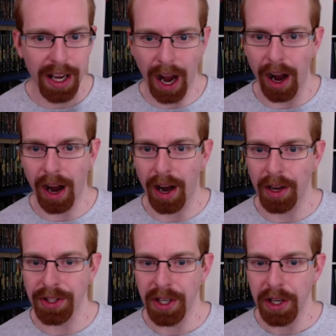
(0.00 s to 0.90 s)

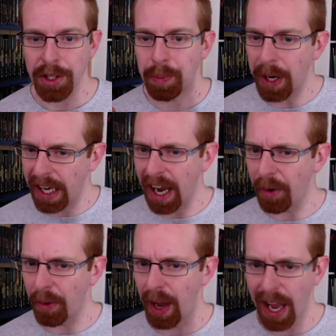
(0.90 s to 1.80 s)
hard to pick
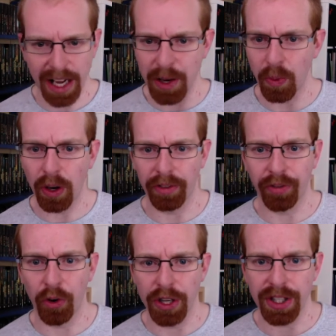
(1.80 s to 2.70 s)
out any one
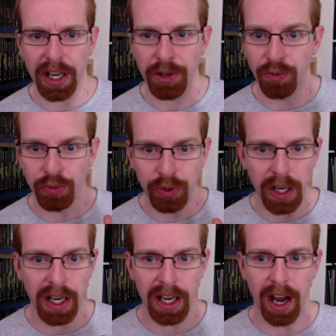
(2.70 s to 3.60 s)
voice, and it's
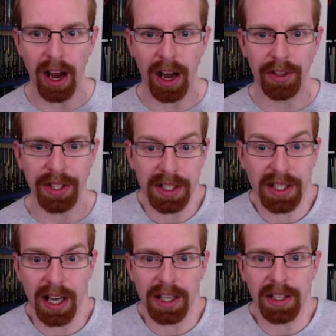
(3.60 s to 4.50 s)
really hard to
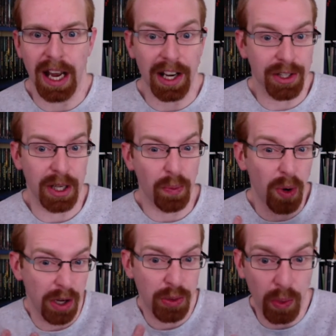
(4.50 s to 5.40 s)
decide actually
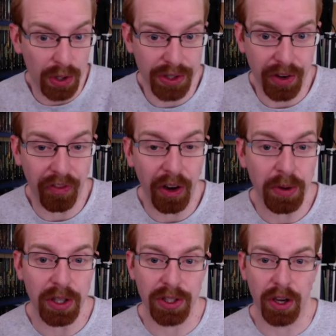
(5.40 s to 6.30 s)
which one to
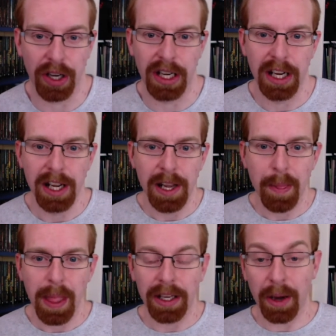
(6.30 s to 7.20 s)
focus on.
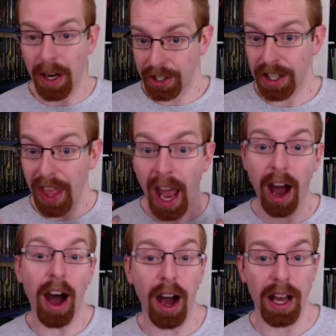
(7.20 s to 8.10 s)
Now actually there
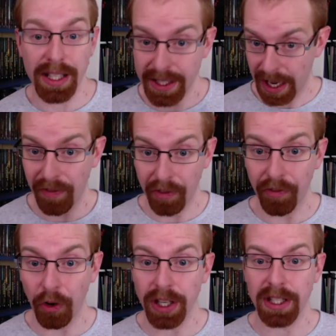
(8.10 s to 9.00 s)
are 7
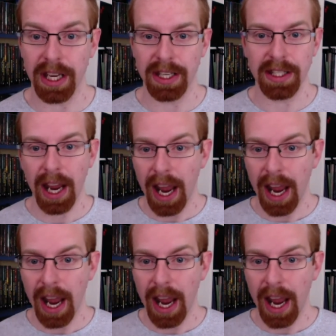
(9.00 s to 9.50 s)
voices